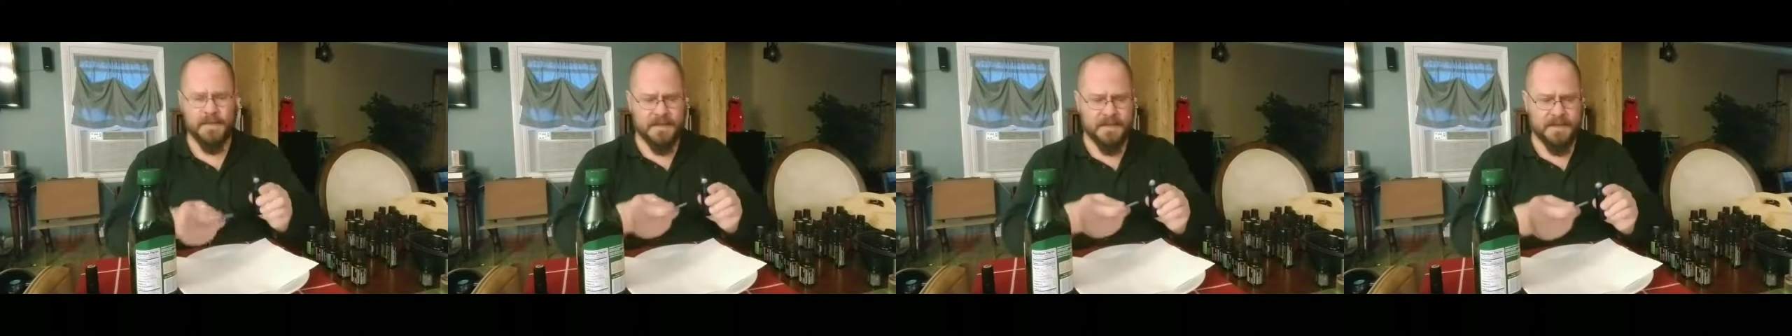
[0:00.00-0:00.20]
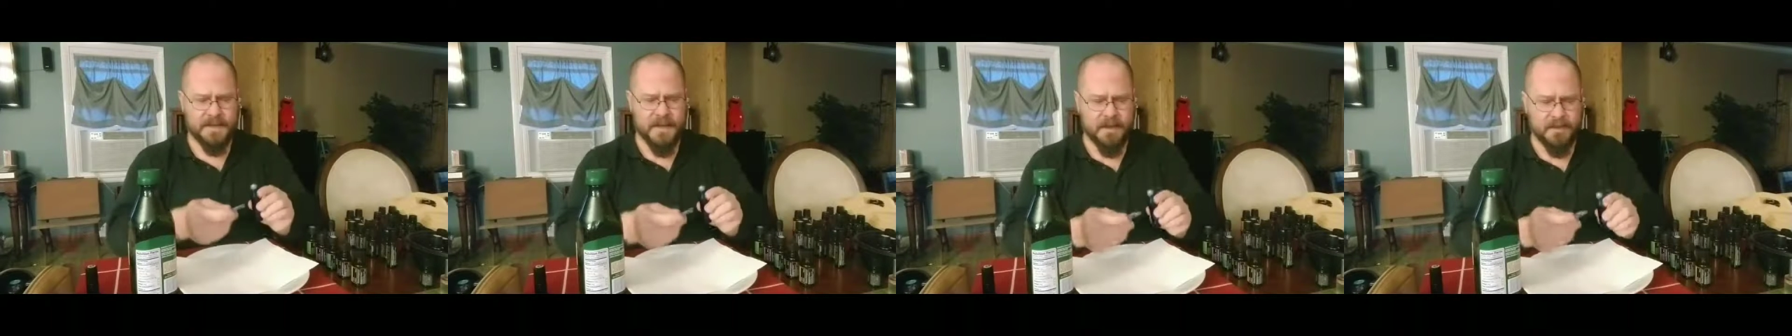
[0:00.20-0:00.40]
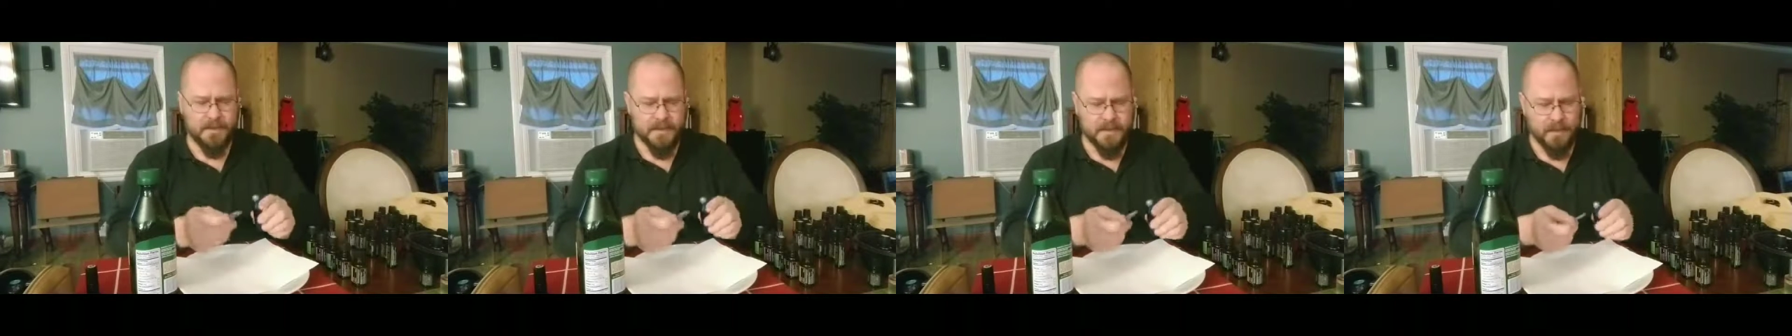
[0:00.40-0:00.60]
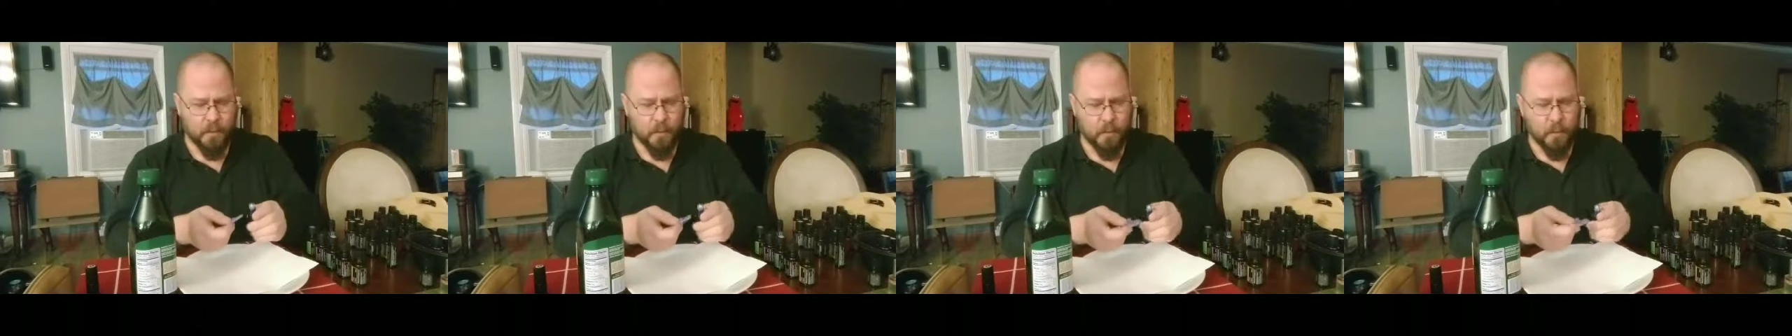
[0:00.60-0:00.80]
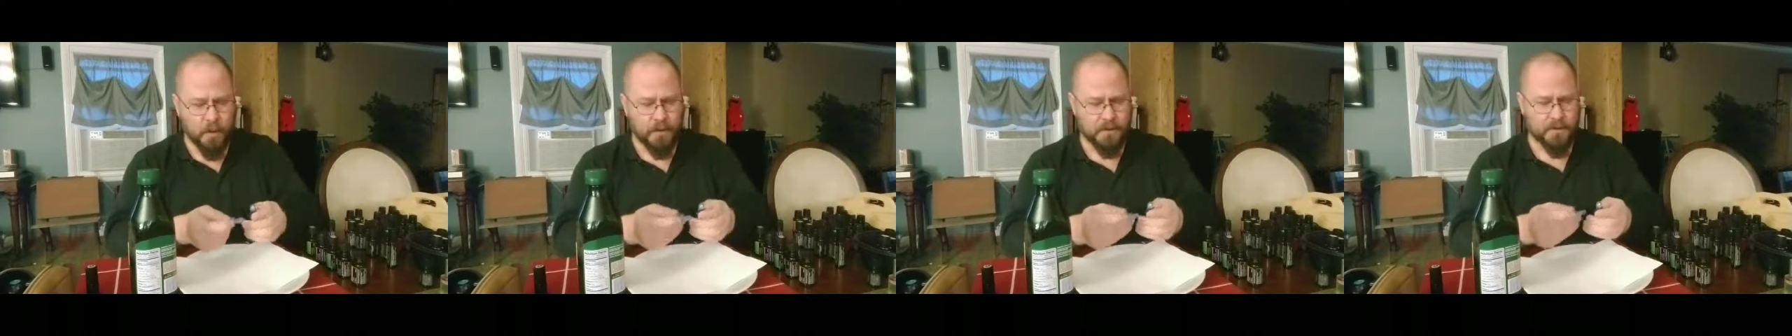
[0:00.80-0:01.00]
saves
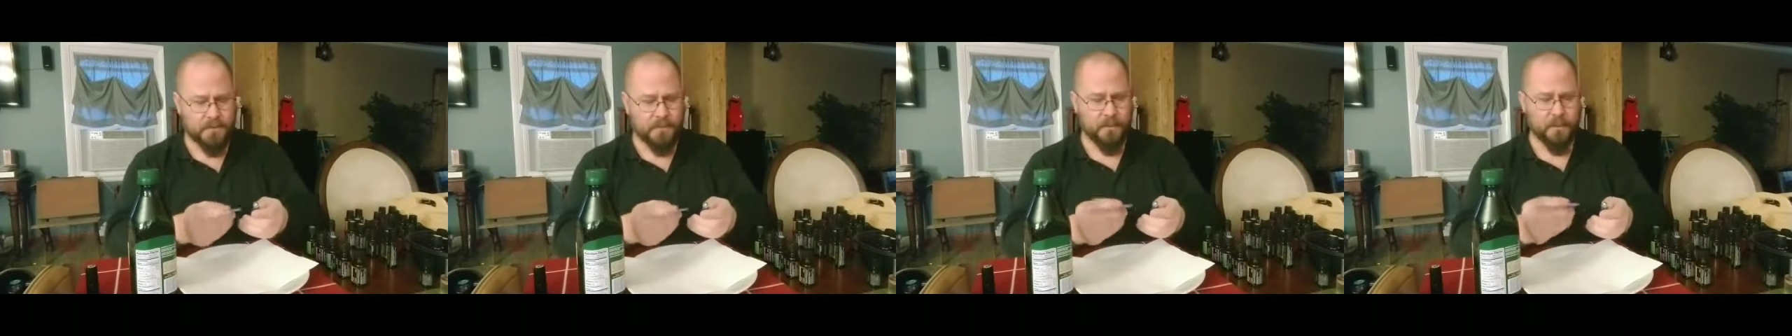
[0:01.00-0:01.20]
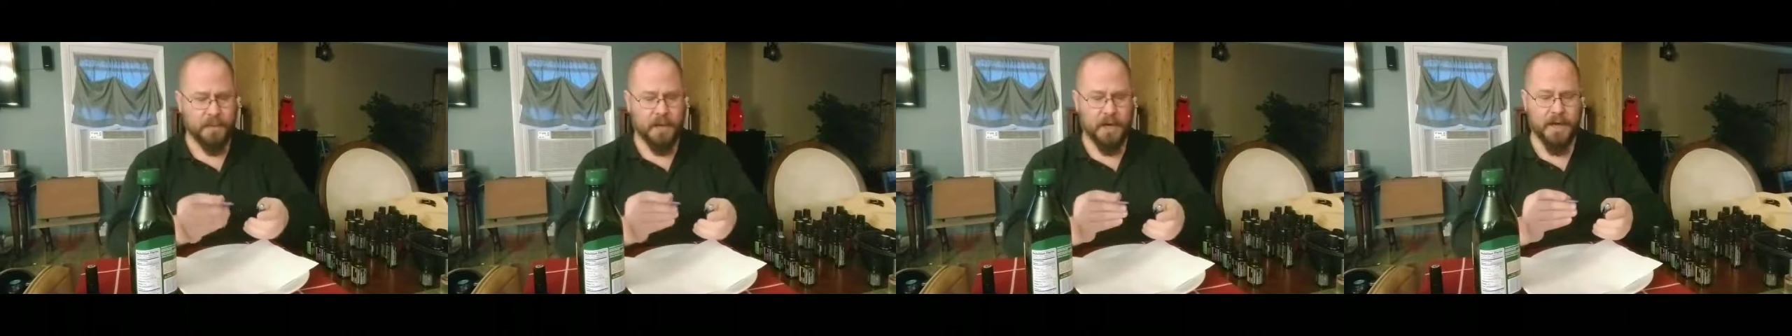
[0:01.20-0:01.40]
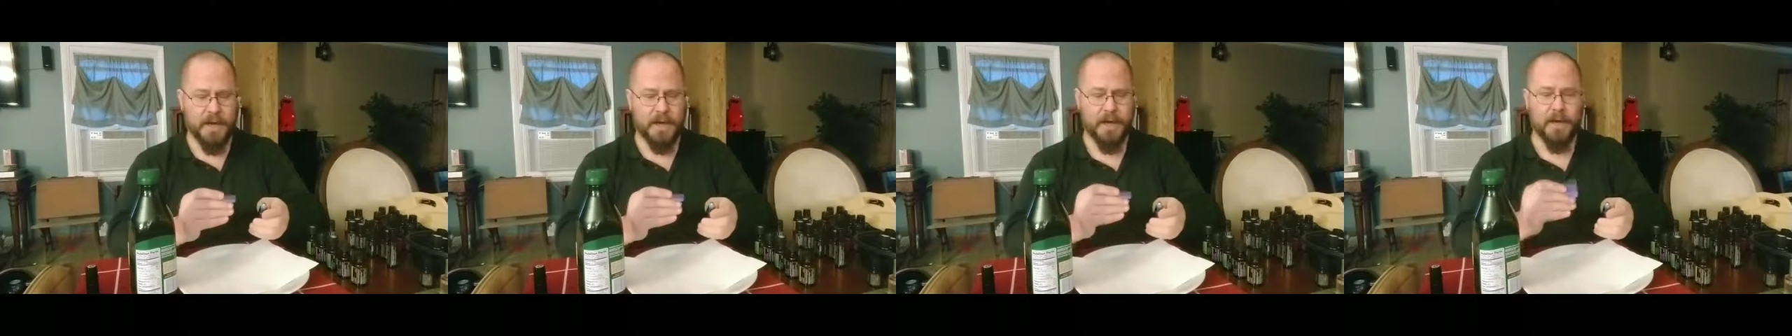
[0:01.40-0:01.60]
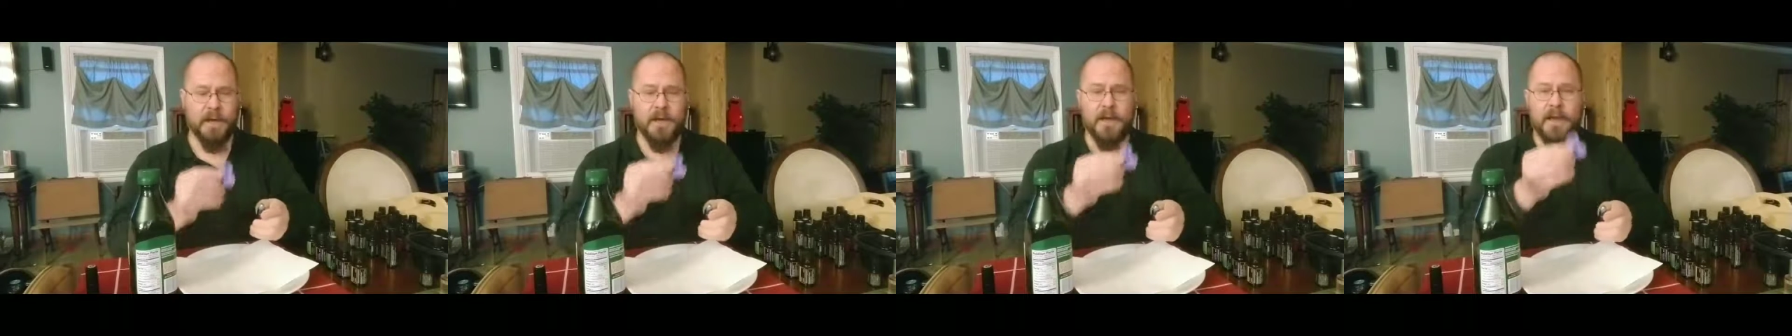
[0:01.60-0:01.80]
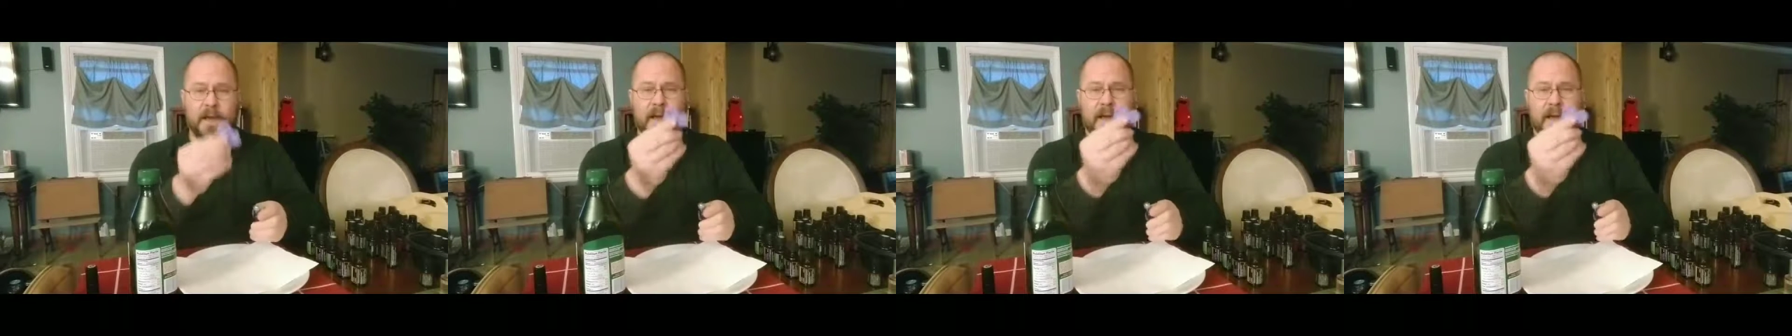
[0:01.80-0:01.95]
the oils from light.